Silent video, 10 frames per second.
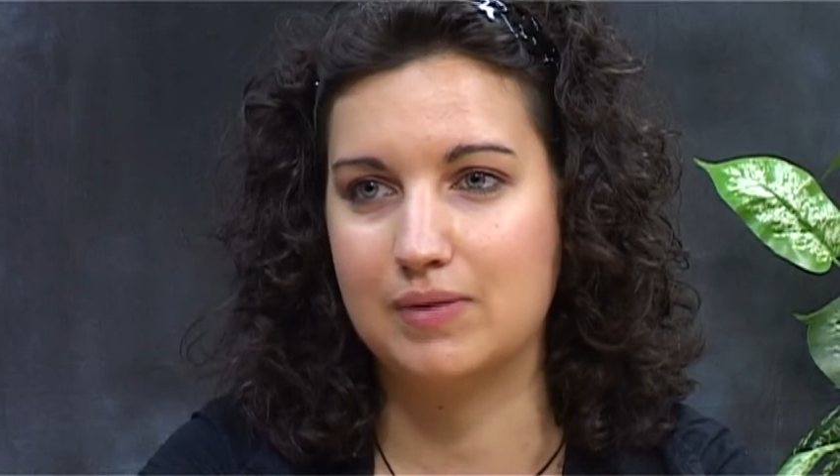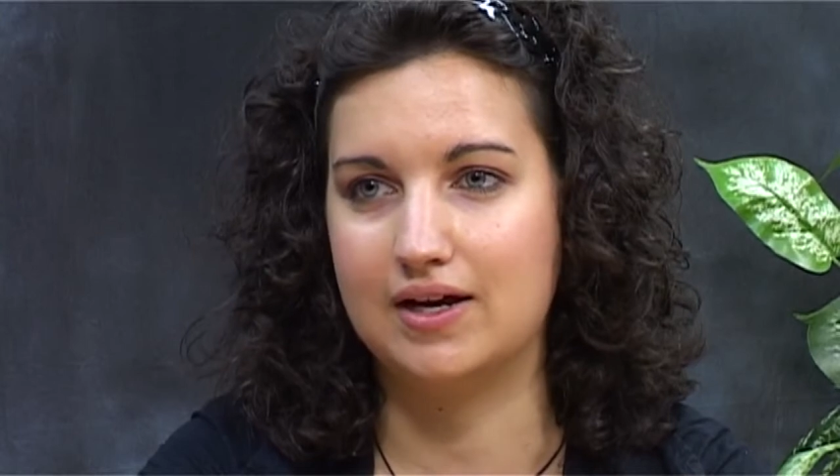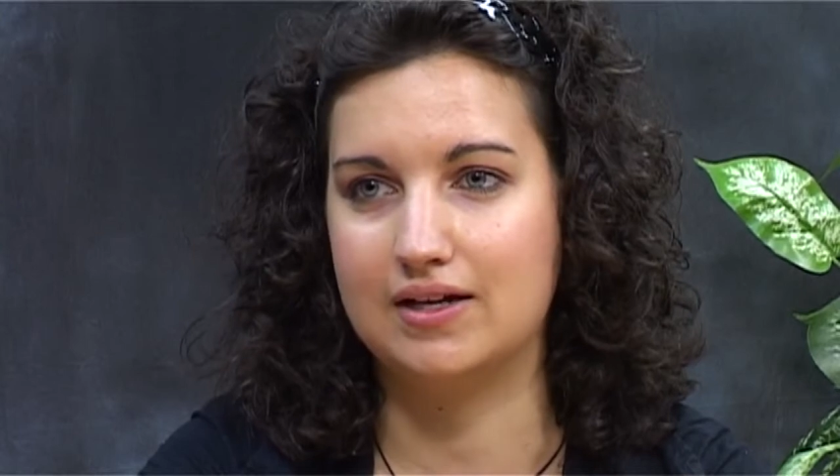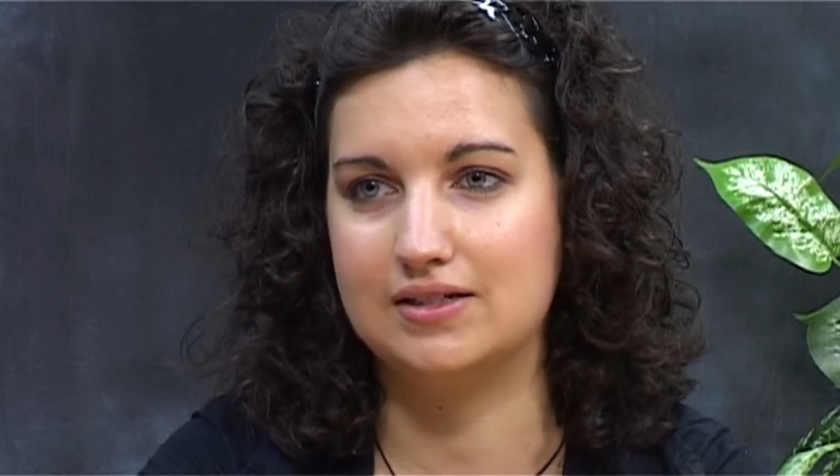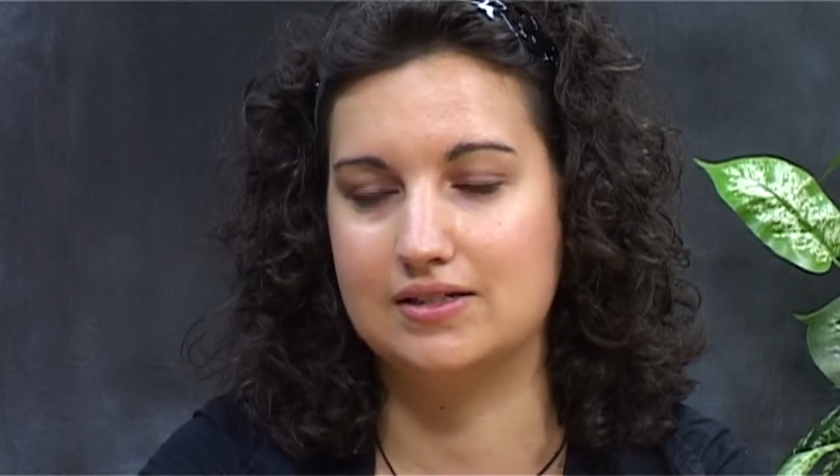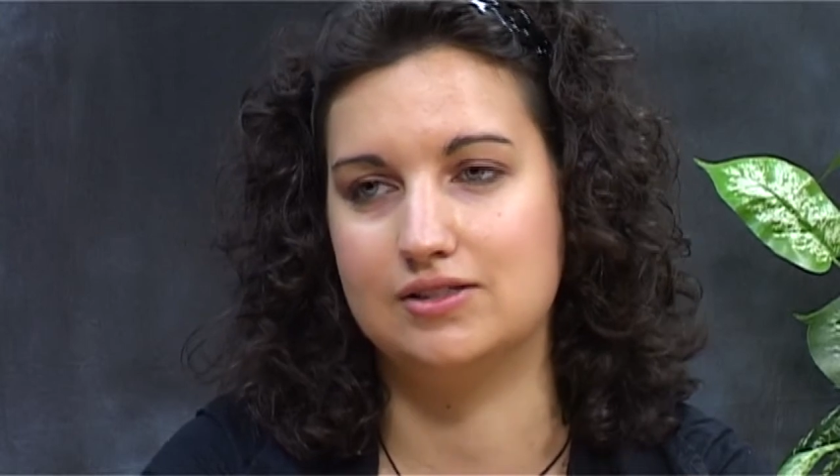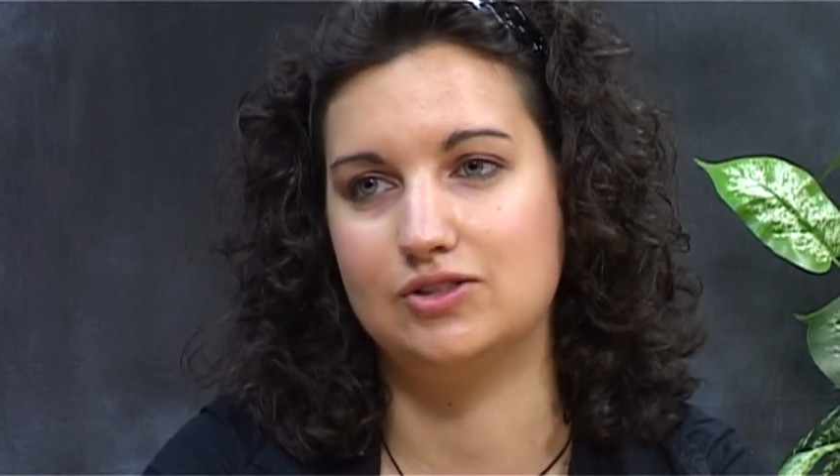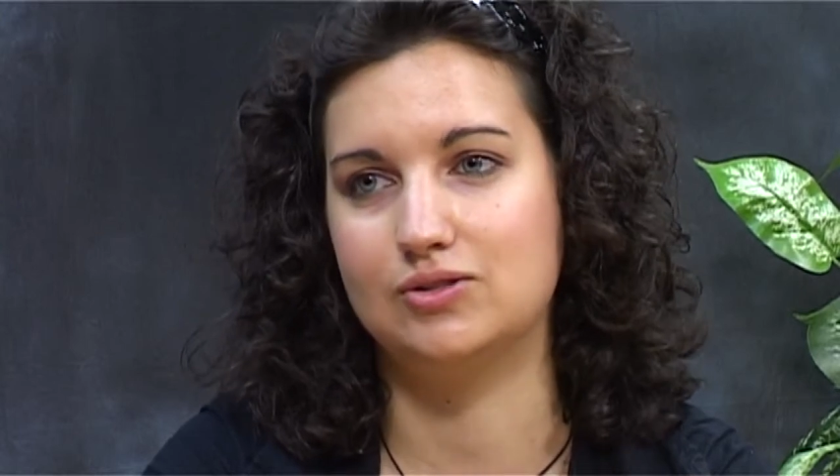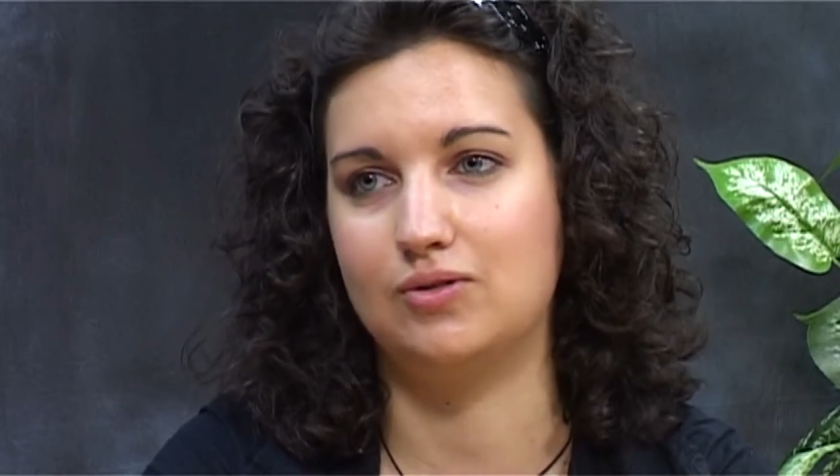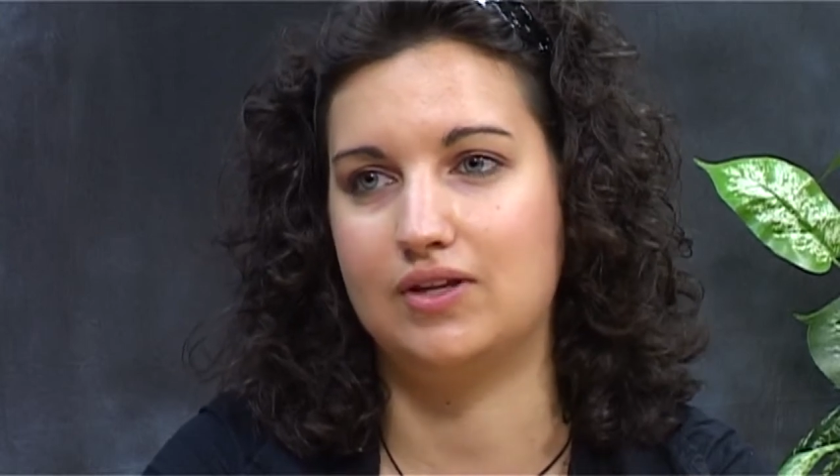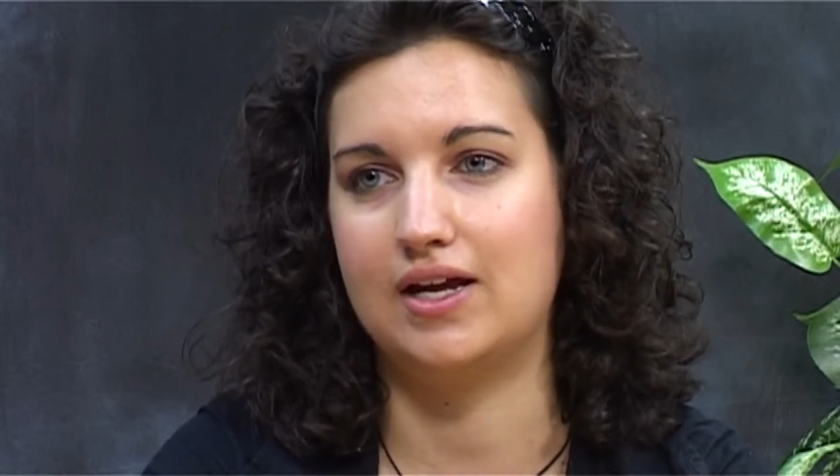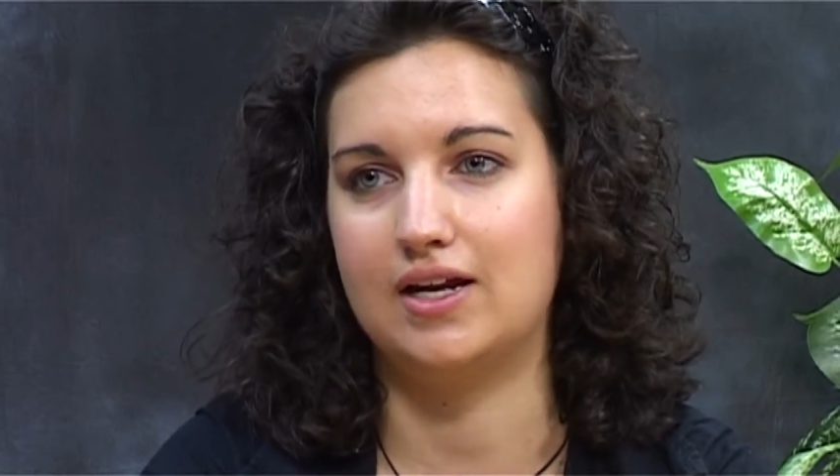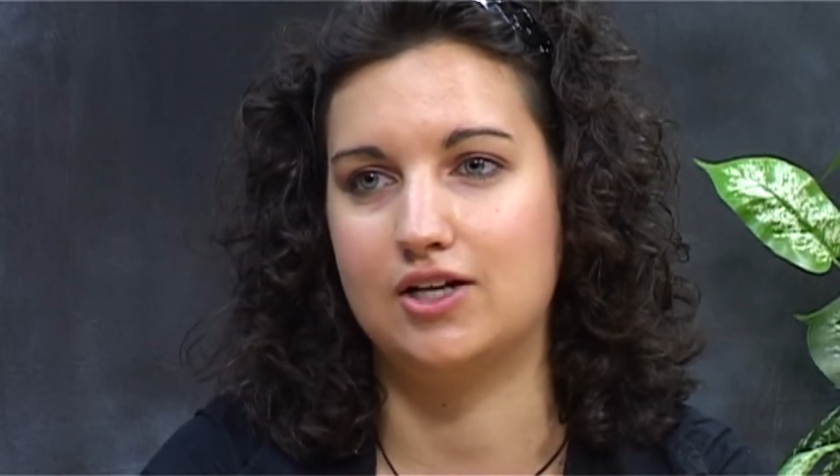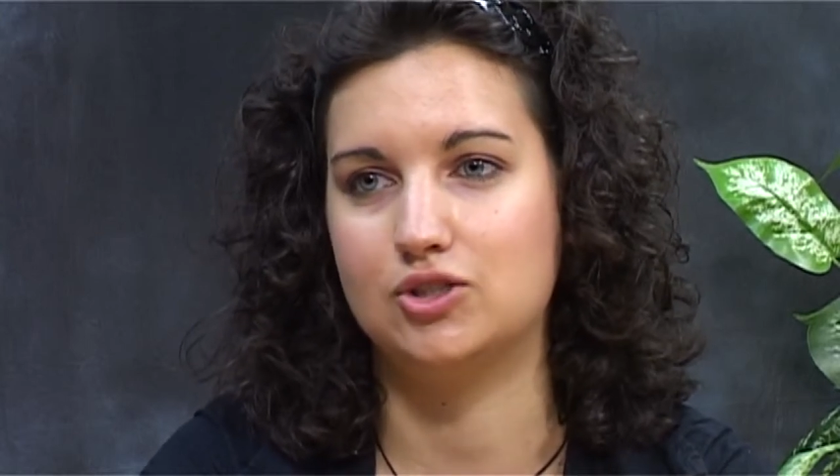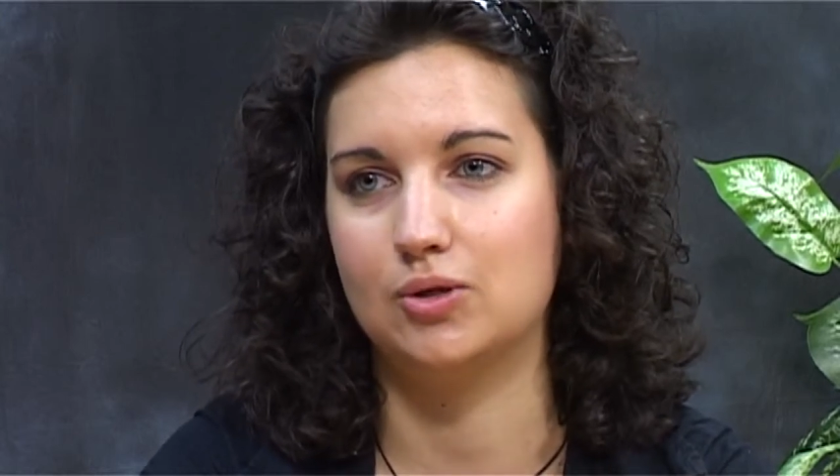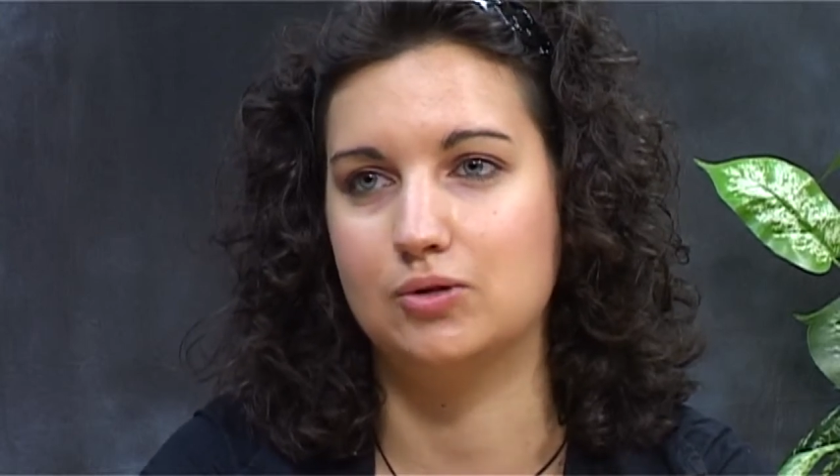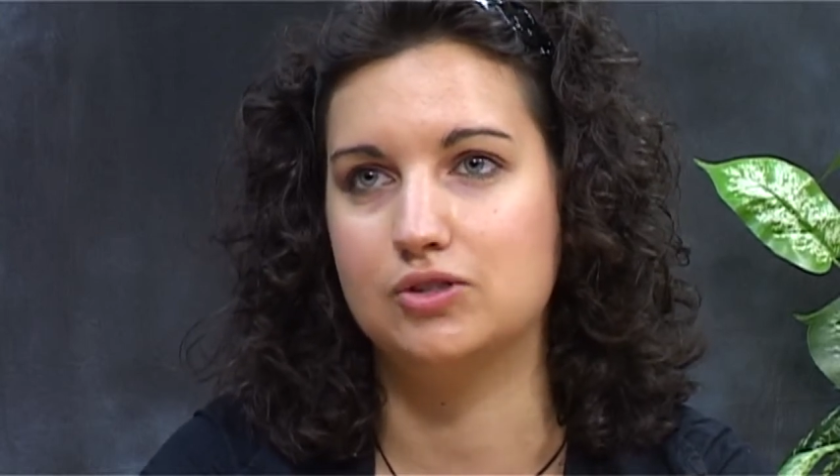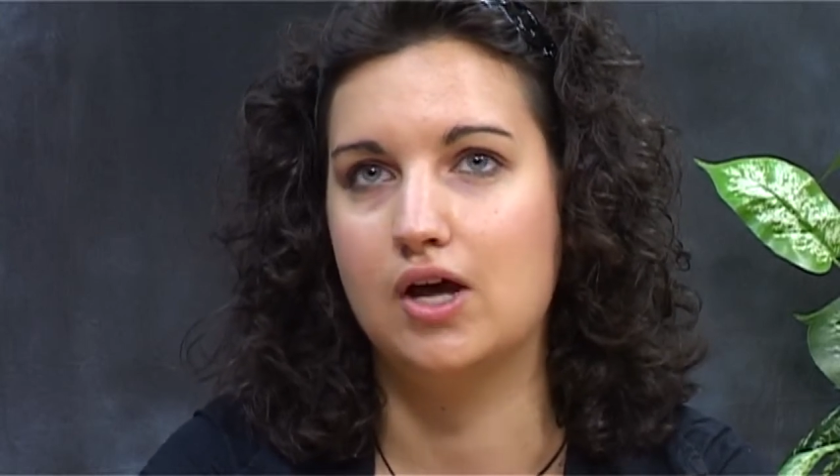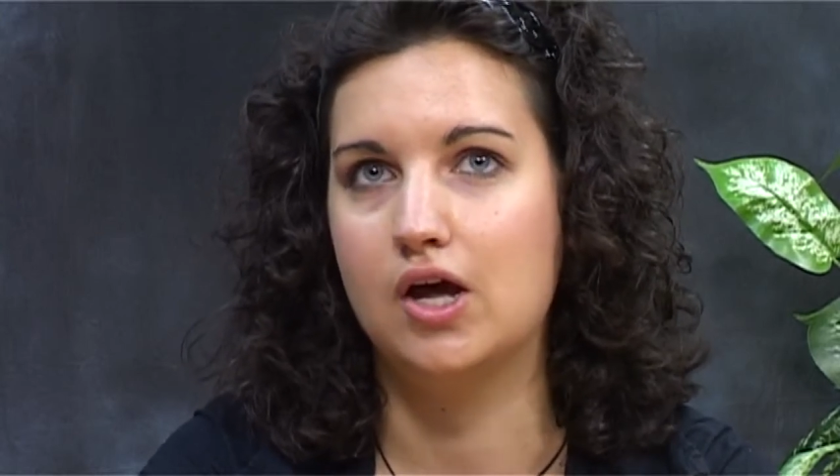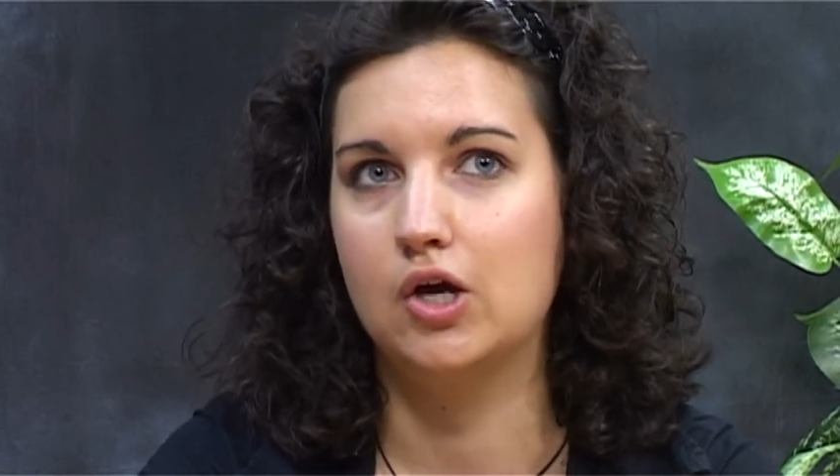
but in addition to that, I chose